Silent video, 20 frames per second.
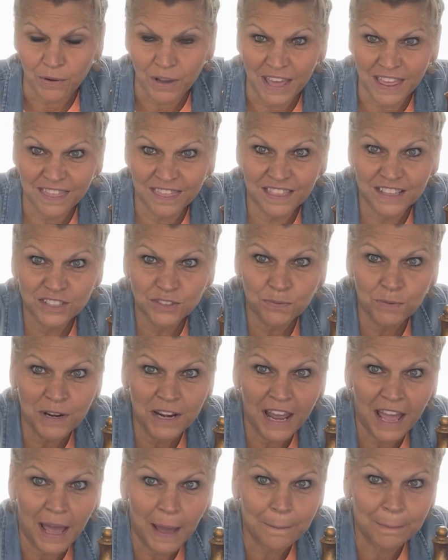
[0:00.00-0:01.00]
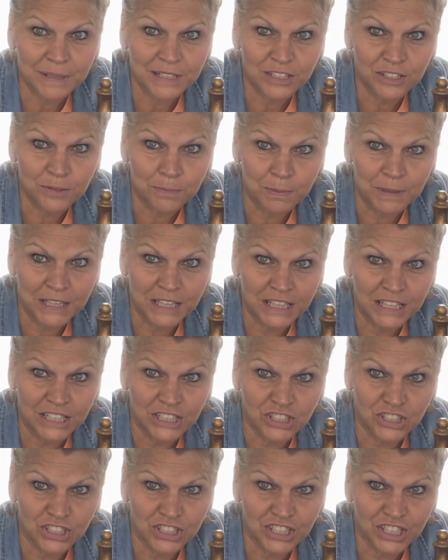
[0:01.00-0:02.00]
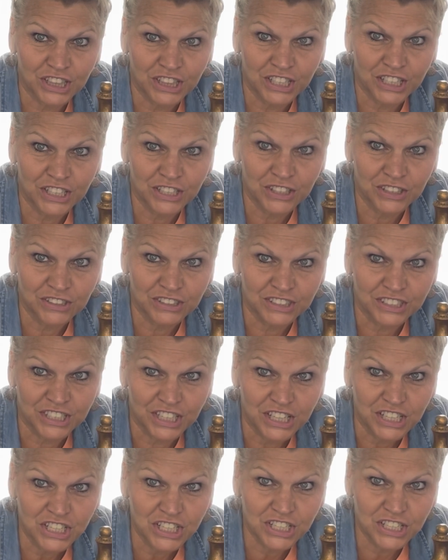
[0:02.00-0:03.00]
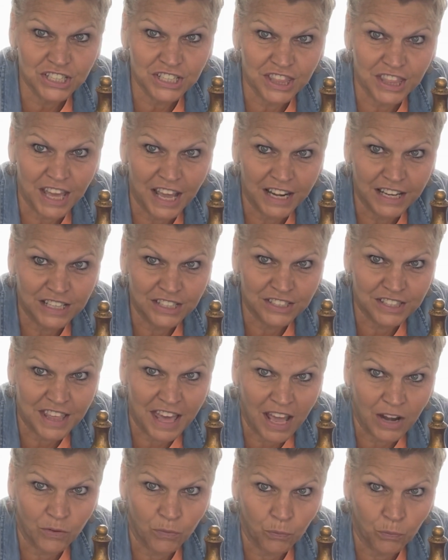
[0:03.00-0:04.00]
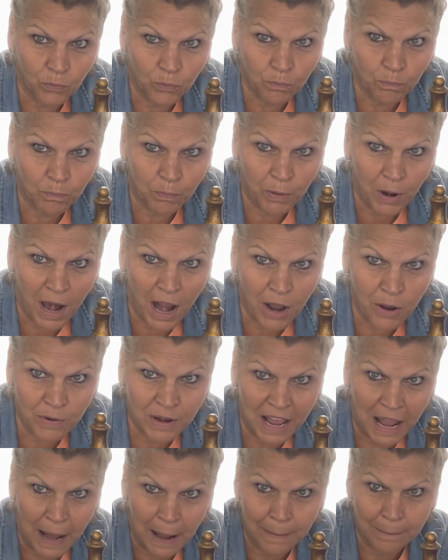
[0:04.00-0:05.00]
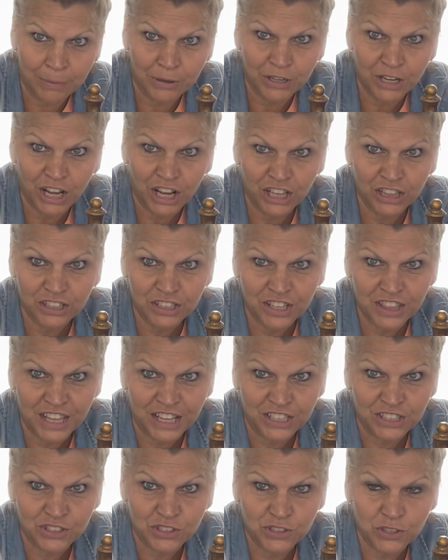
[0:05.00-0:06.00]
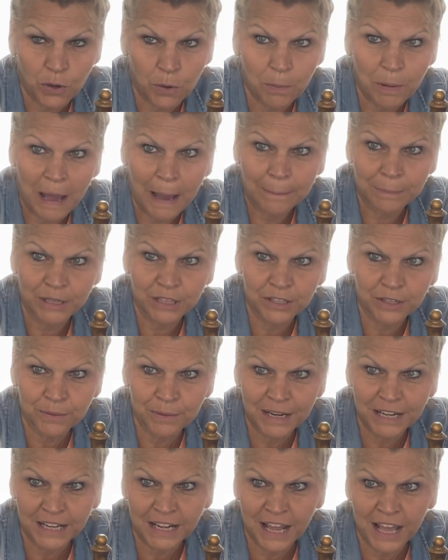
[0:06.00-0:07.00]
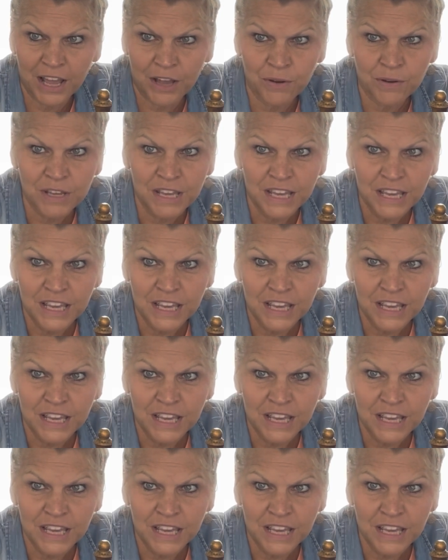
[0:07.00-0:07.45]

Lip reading: And this one happened to be just a little dish that is that brown amber color that is so popular right now.